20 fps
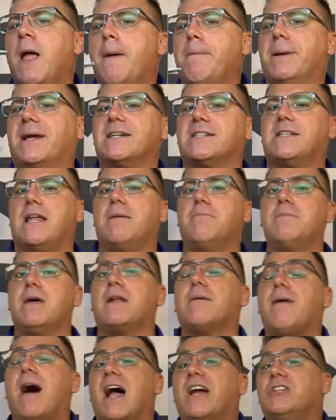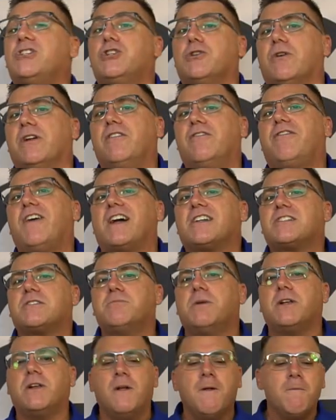because they minimize your
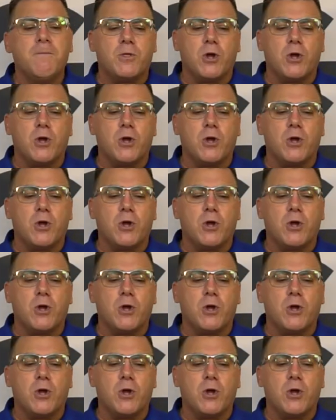investment.